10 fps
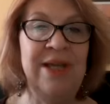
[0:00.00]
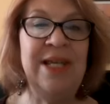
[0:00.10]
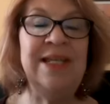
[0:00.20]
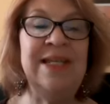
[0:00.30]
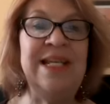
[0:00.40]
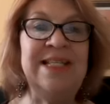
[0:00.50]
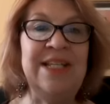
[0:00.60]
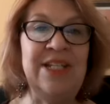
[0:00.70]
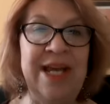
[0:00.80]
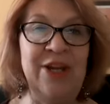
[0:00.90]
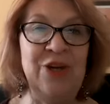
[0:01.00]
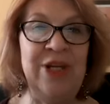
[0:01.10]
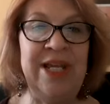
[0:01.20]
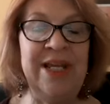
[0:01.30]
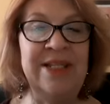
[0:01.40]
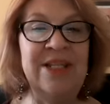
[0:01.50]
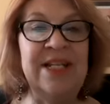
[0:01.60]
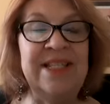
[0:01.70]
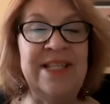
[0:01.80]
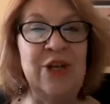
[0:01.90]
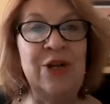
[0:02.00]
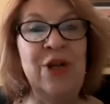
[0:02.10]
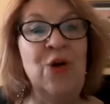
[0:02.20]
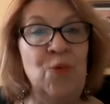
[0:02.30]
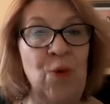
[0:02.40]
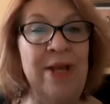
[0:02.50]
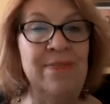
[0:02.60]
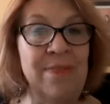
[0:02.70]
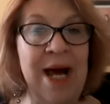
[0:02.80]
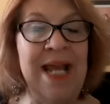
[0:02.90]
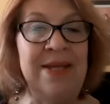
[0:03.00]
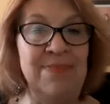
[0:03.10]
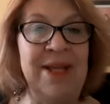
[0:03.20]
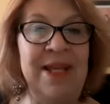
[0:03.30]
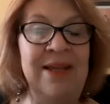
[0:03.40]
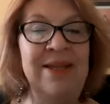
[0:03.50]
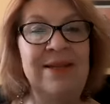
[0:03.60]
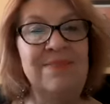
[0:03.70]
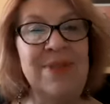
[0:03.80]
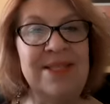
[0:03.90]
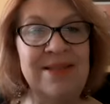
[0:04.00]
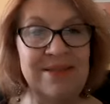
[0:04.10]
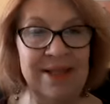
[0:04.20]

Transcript: in its entirety and consider what might be Mrs.